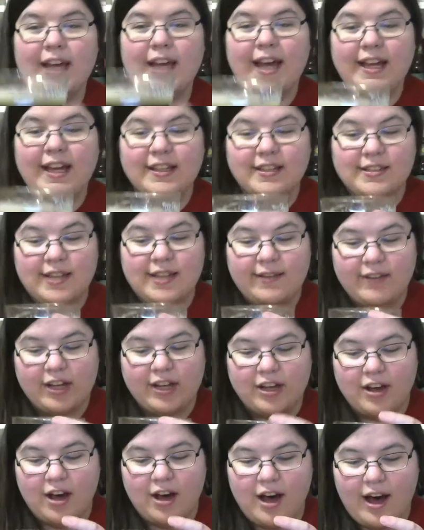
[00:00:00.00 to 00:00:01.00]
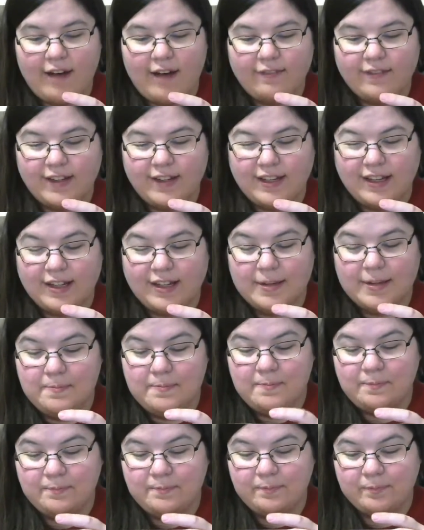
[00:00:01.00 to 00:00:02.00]
yeah, it does have a coffee
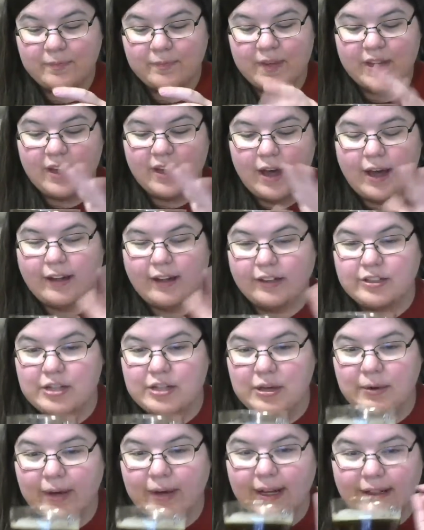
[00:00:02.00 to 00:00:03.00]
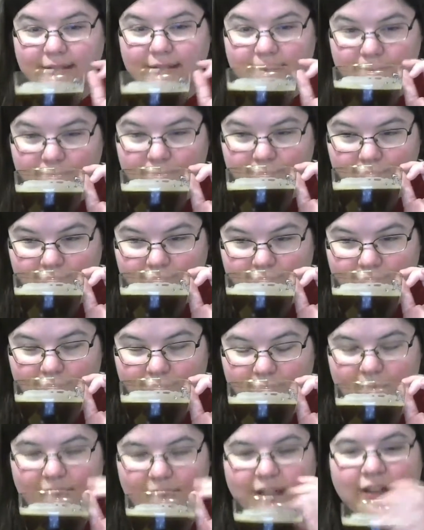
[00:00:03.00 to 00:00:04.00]
color to it.
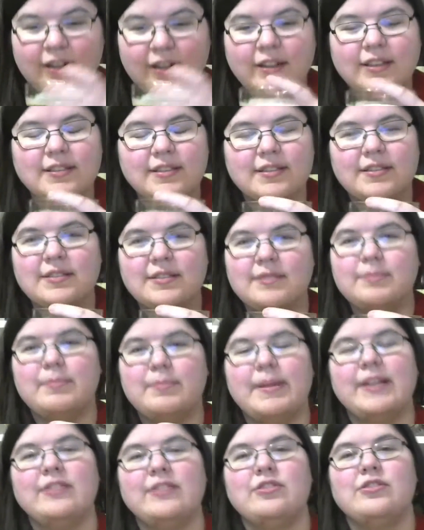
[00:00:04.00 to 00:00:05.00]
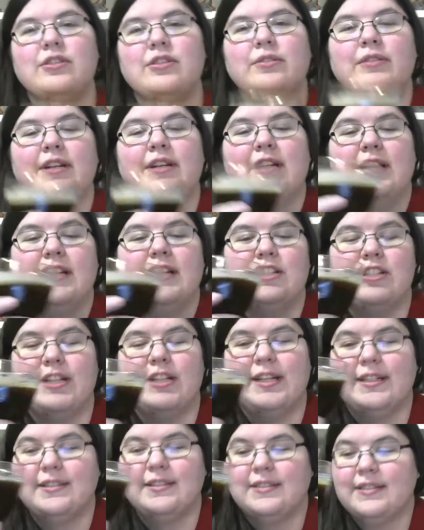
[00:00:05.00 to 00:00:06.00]
Oh, it smells so
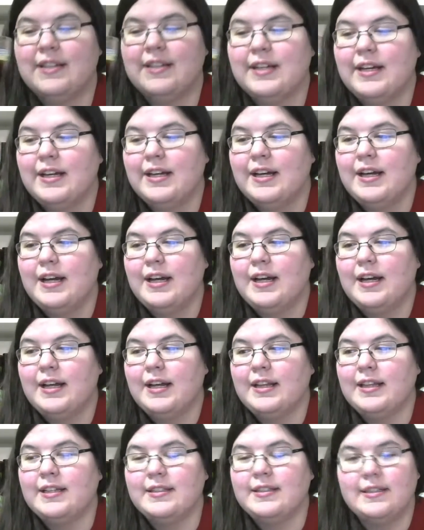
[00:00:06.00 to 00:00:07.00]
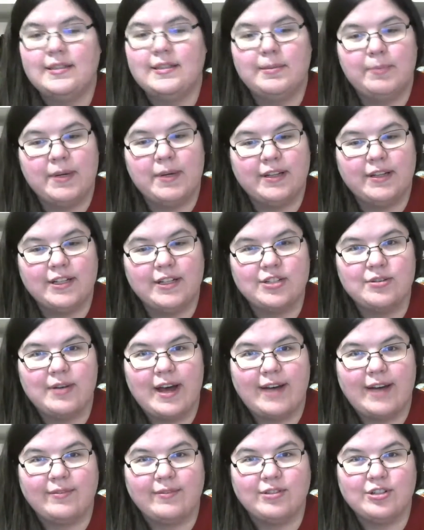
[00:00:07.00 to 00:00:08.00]
delicious. This is a beer that you
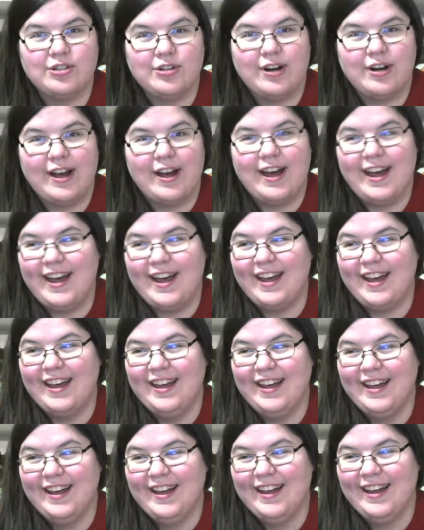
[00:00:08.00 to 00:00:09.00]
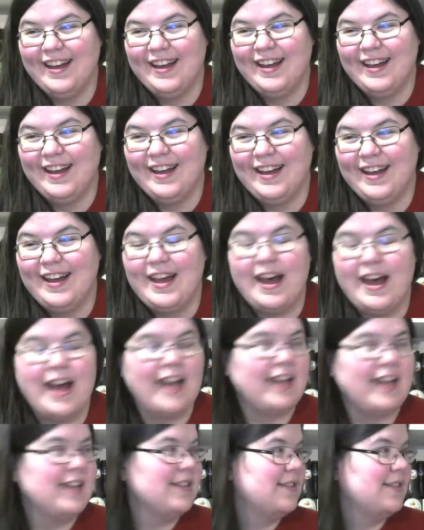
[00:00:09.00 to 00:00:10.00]
have to try.
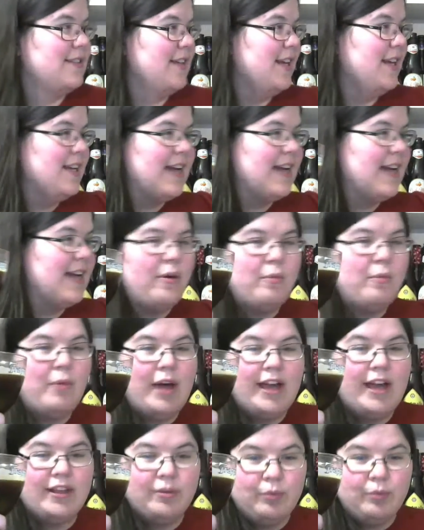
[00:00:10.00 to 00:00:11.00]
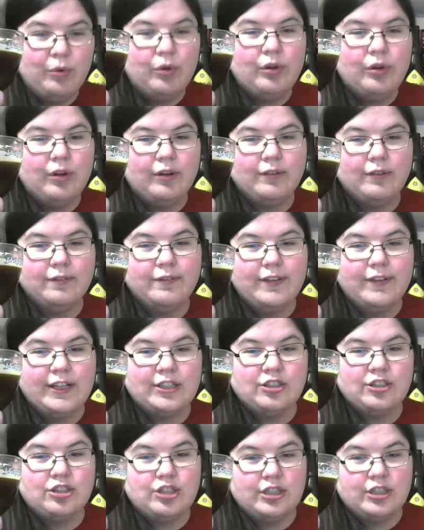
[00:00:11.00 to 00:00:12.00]
I can see now why the wolf
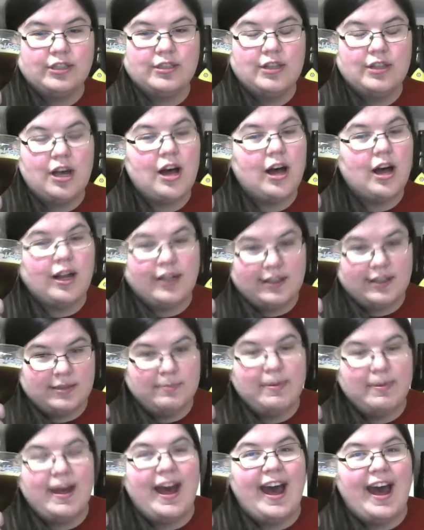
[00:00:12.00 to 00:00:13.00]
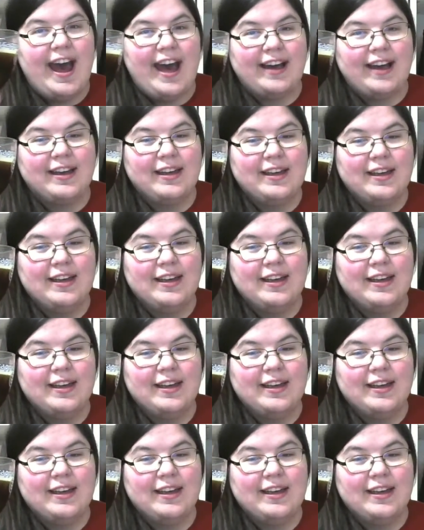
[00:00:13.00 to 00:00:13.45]
is just on his back.